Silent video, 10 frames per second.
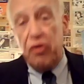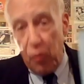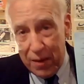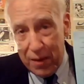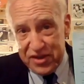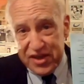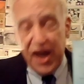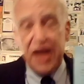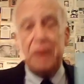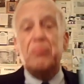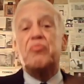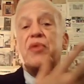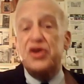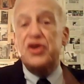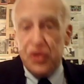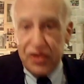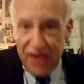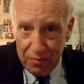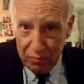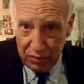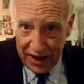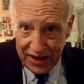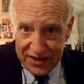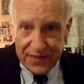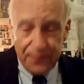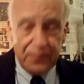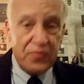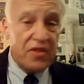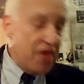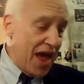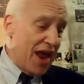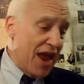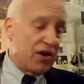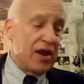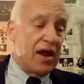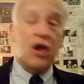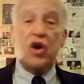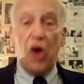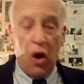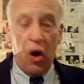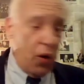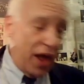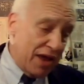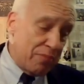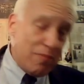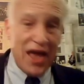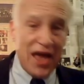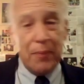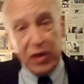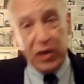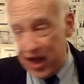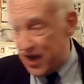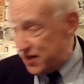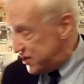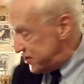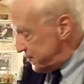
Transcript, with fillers: to the website, print your templates. Then, go and make up a list